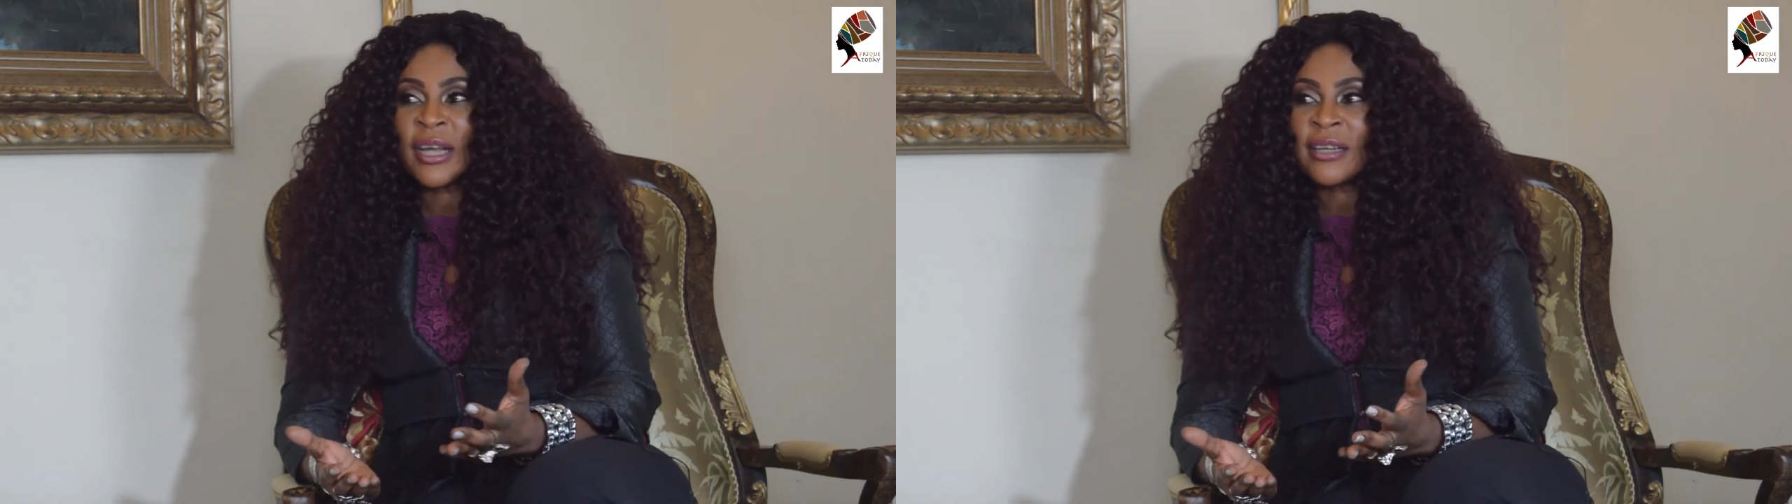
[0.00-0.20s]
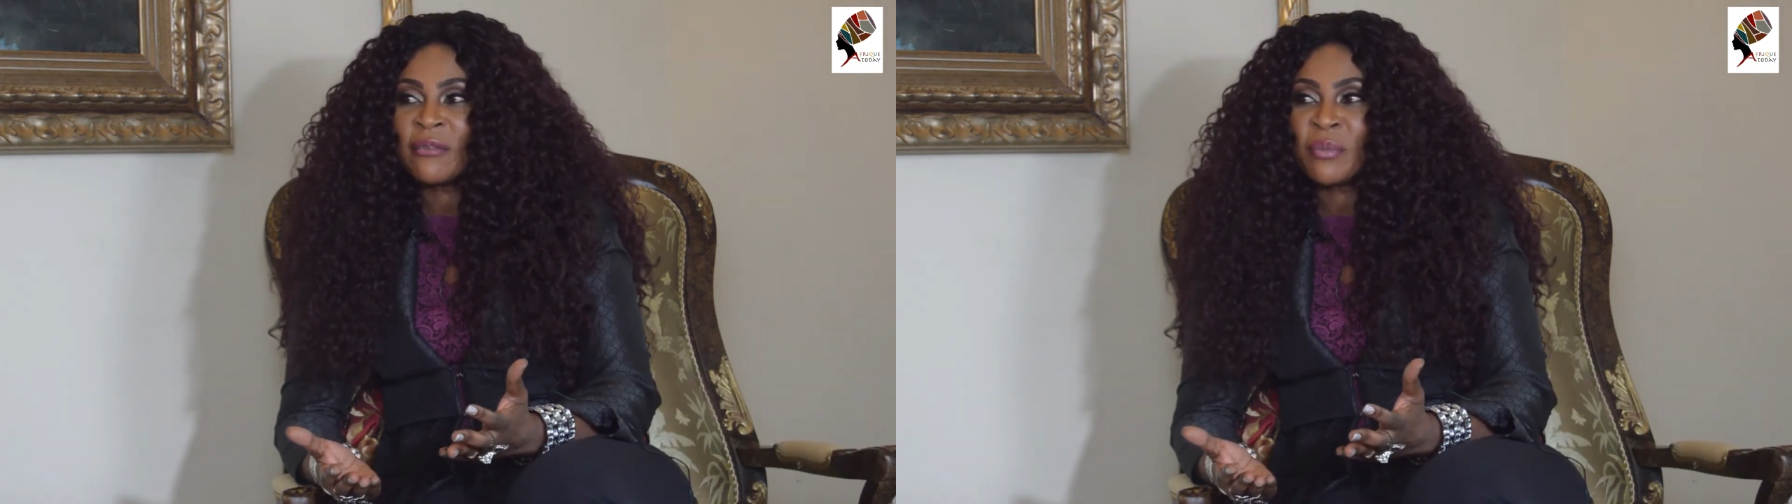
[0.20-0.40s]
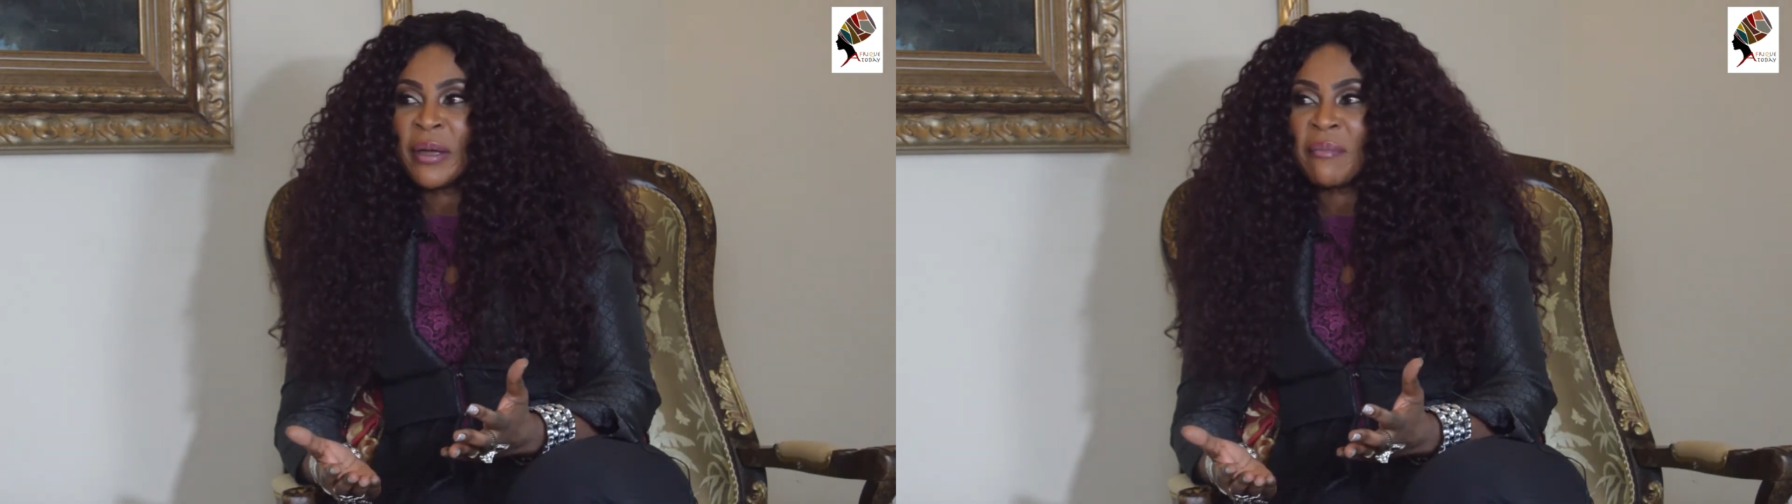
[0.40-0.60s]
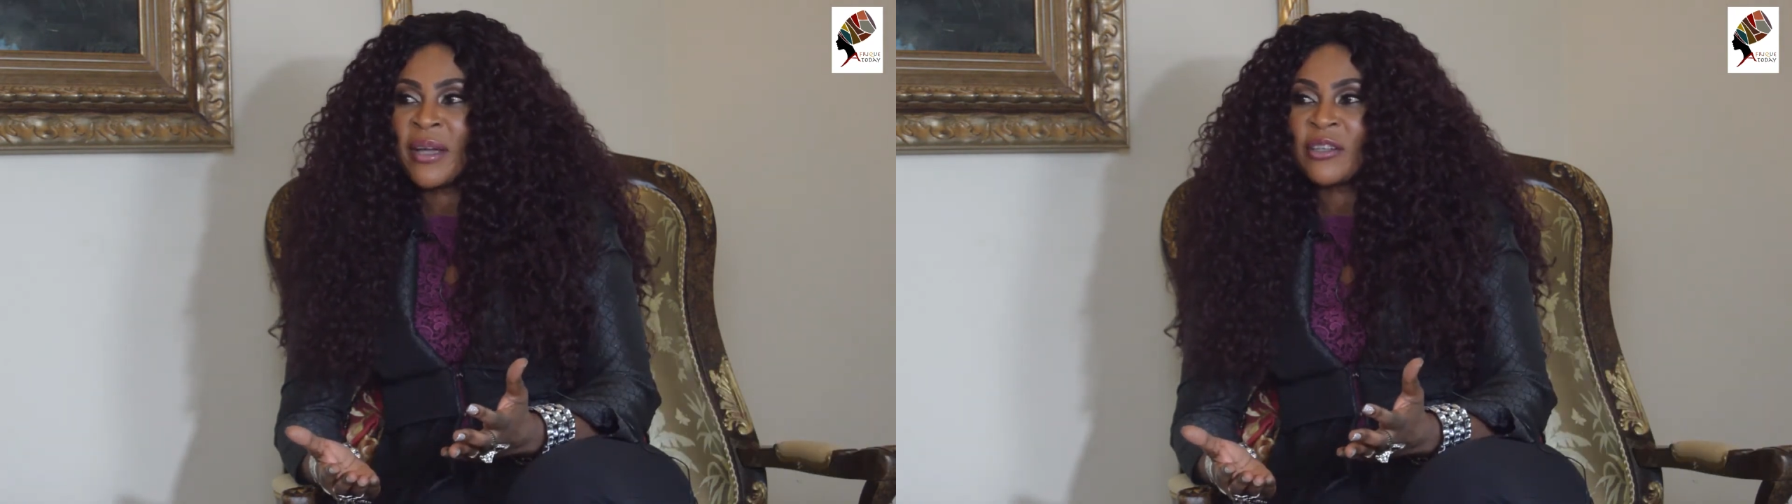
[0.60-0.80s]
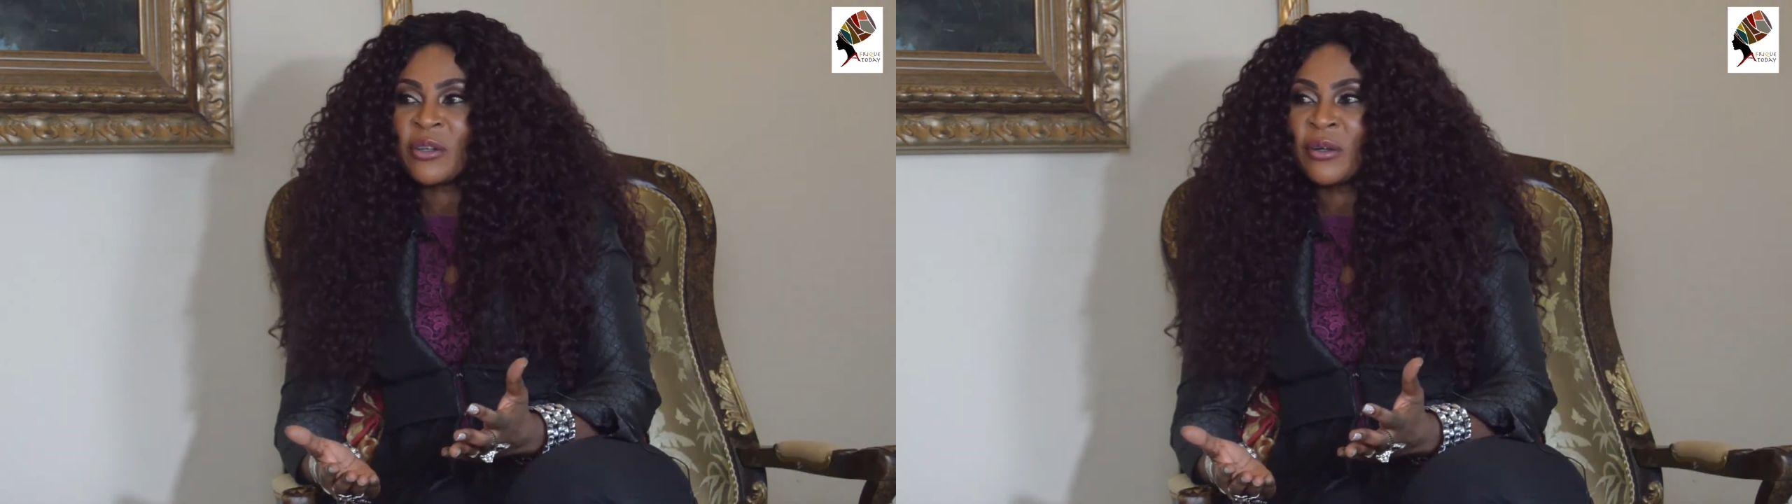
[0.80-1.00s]
get a
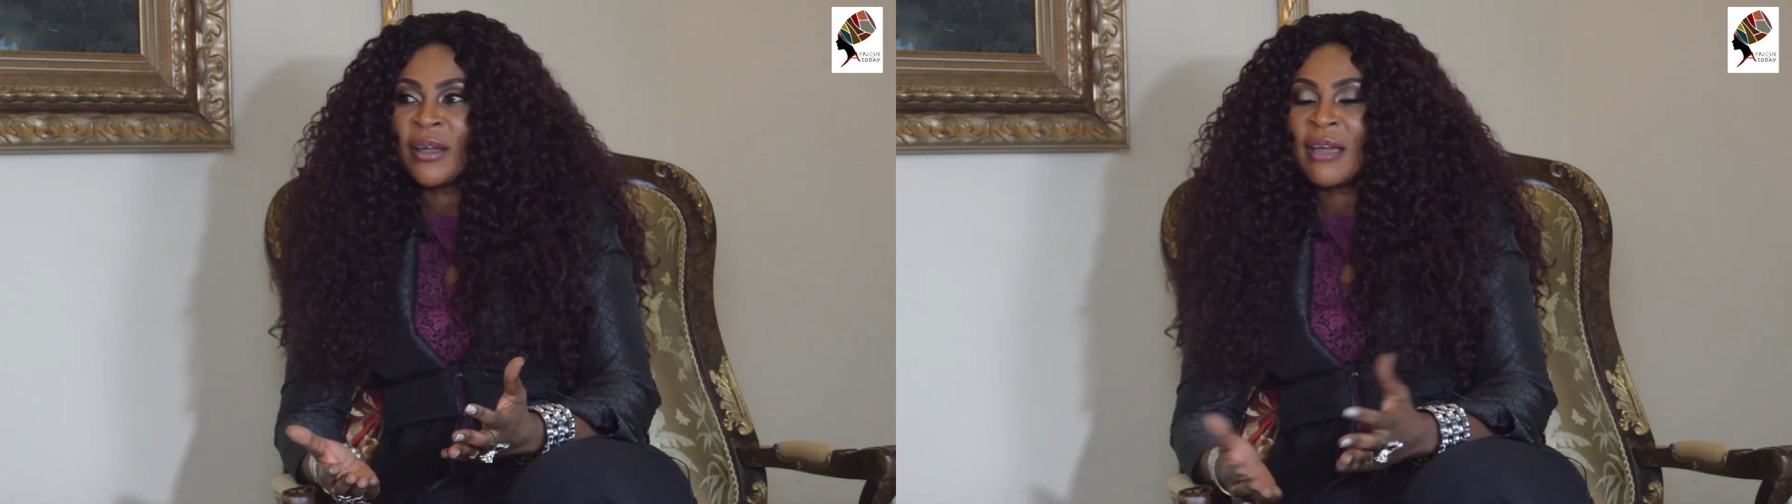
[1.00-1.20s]
mentor.